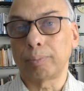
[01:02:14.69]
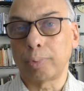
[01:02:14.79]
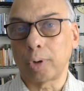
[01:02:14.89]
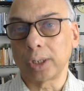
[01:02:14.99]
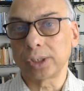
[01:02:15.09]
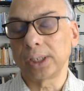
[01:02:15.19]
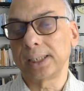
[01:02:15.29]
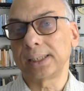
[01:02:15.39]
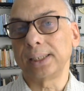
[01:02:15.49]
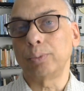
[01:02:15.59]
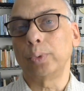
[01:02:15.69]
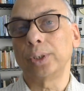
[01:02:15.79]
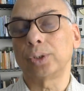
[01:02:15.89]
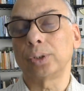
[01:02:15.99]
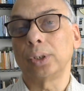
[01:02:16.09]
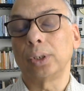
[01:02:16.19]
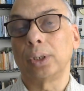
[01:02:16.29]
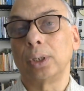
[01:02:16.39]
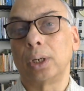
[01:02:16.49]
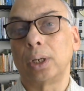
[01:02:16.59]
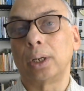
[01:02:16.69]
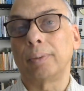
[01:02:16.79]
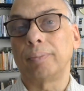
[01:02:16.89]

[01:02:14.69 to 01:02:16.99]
process in which uh,